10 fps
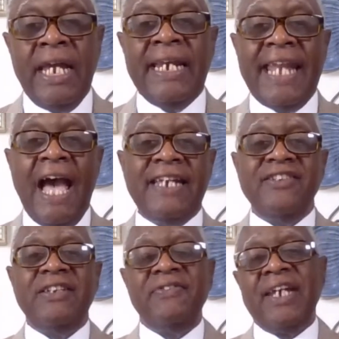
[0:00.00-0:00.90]
Now
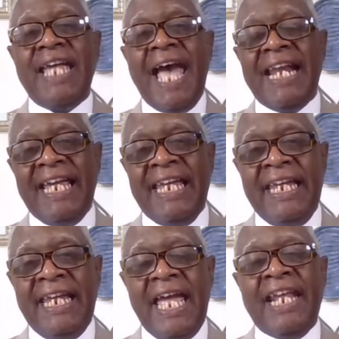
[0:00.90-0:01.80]
he's even got
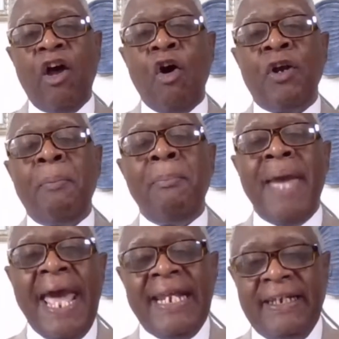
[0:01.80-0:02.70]
an
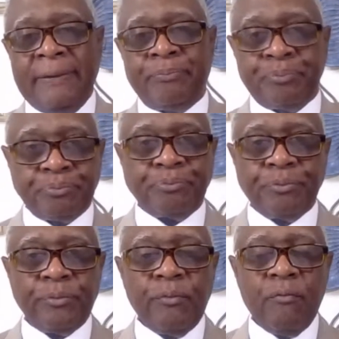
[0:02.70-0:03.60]
automatic
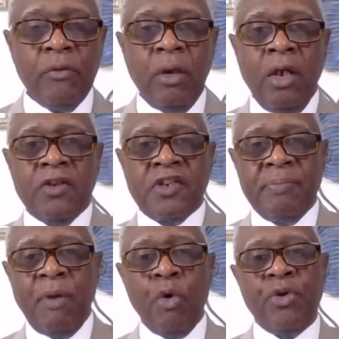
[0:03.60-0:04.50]

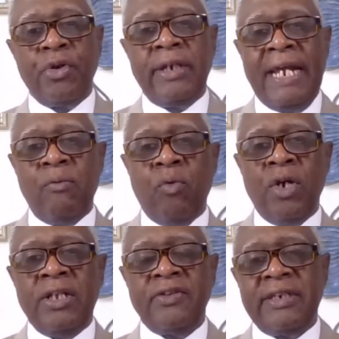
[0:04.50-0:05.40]
smoker that
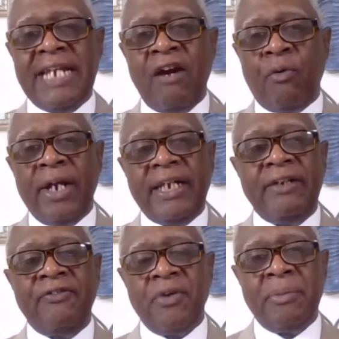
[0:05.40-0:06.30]
runs
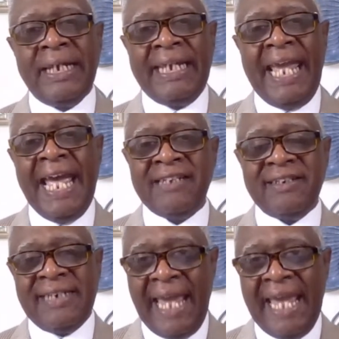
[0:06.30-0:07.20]
directly from a gas
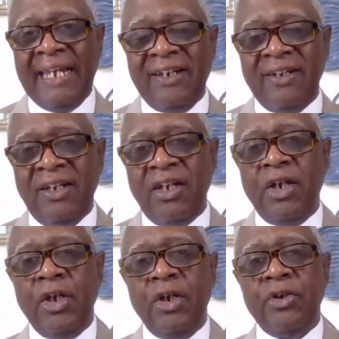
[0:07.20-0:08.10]
tank
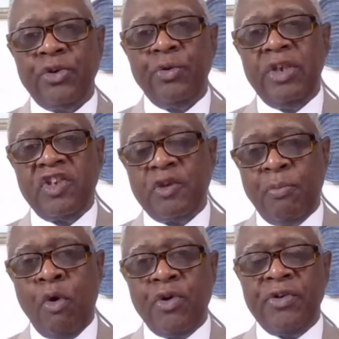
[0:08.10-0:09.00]
to this
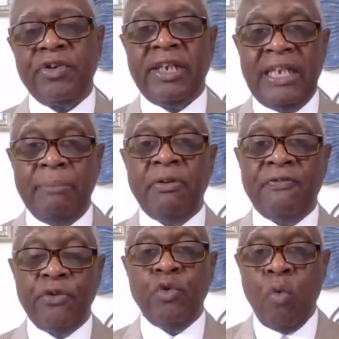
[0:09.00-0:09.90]
smoker to keep the
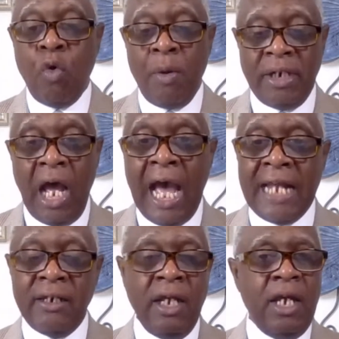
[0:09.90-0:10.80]
food warm and hot.